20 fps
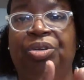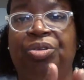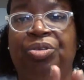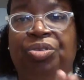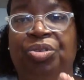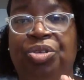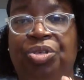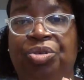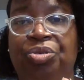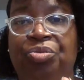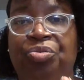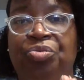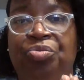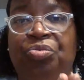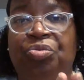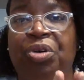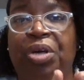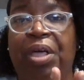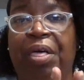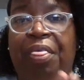
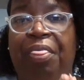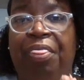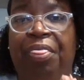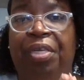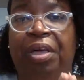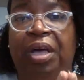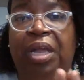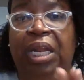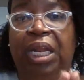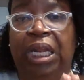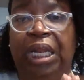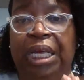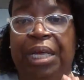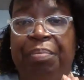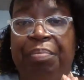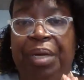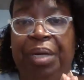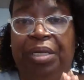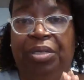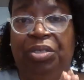to the
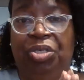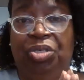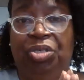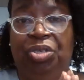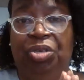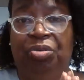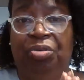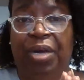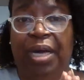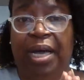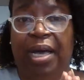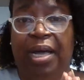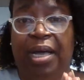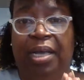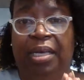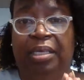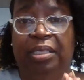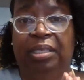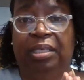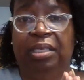limit, you
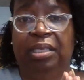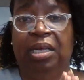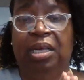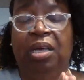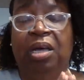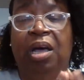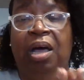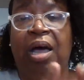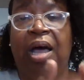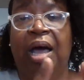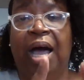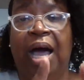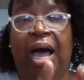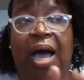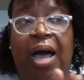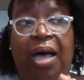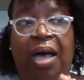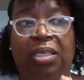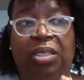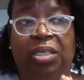guys.
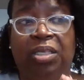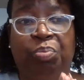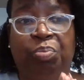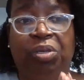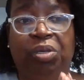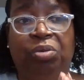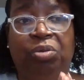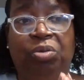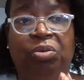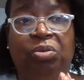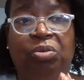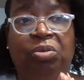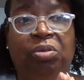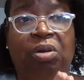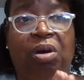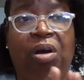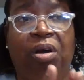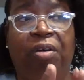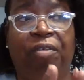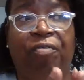Hospitals
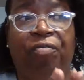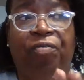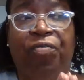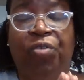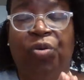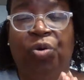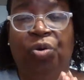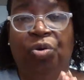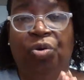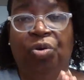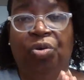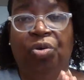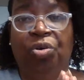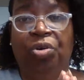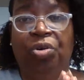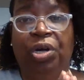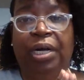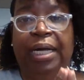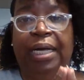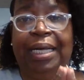are
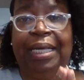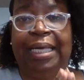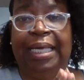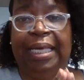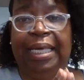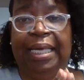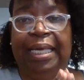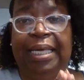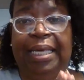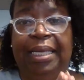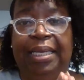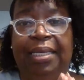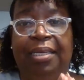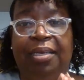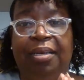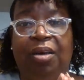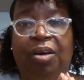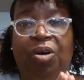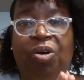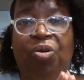full again.
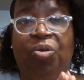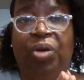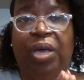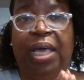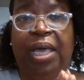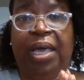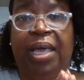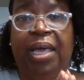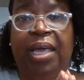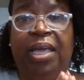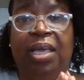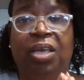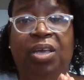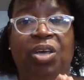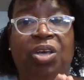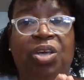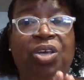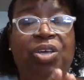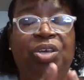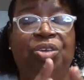Okay.
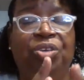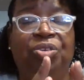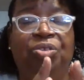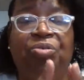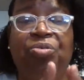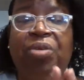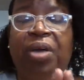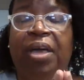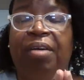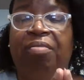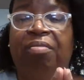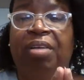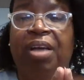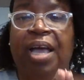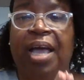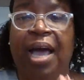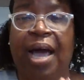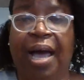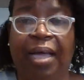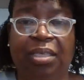You have
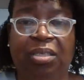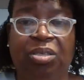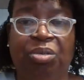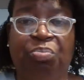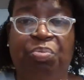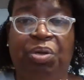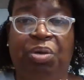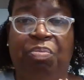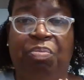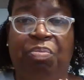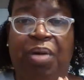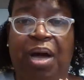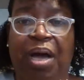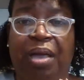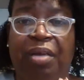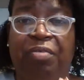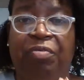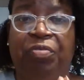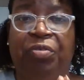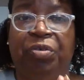got to be
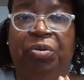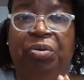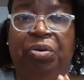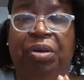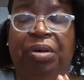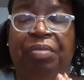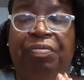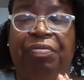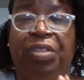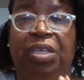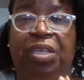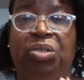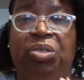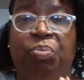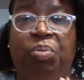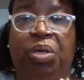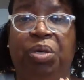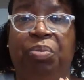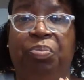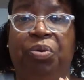mindful of these
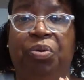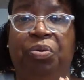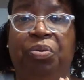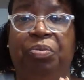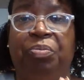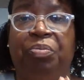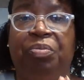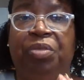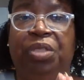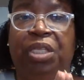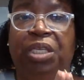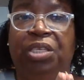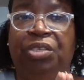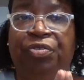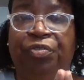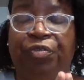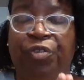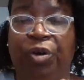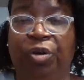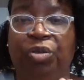people, these
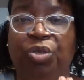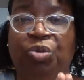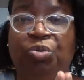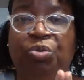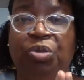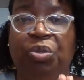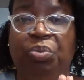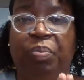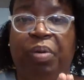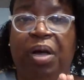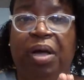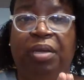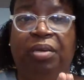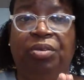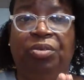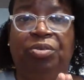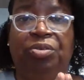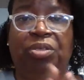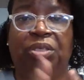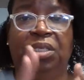first
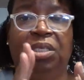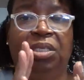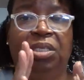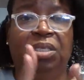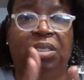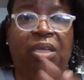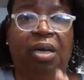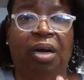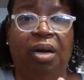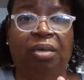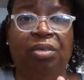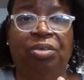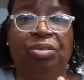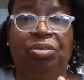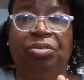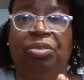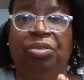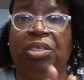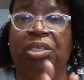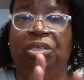responders, these
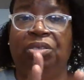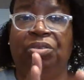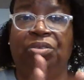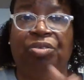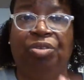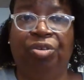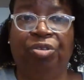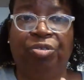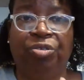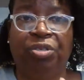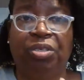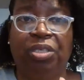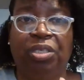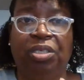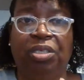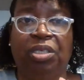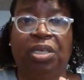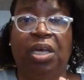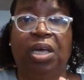doctors, these nurses,